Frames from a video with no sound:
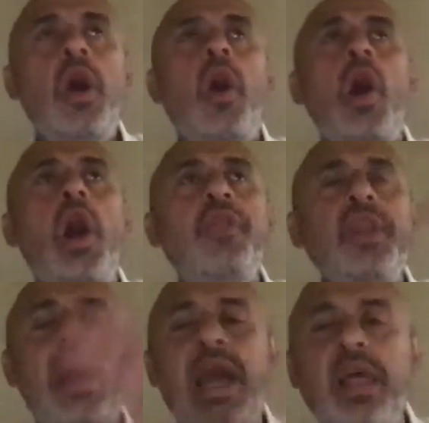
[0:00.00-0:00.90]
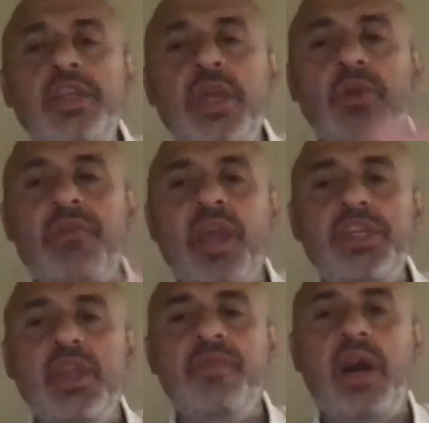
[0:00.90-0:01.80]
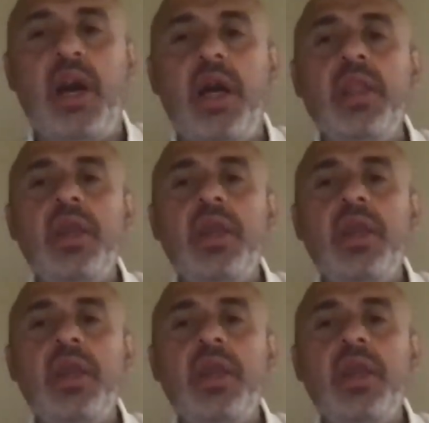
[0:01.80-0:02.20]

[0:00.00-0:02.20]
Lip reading: all the knowledge and revelation of God